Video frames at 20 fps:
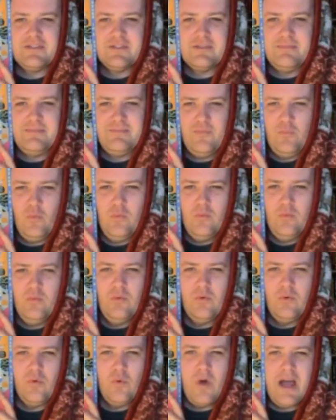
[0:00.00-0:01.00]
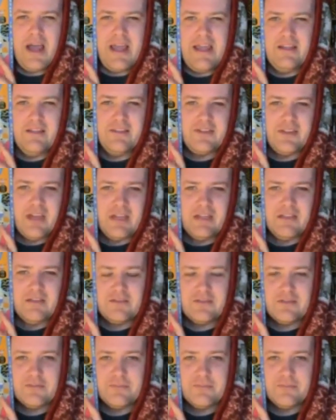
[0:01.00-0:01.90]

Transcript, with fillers: And you did? Things.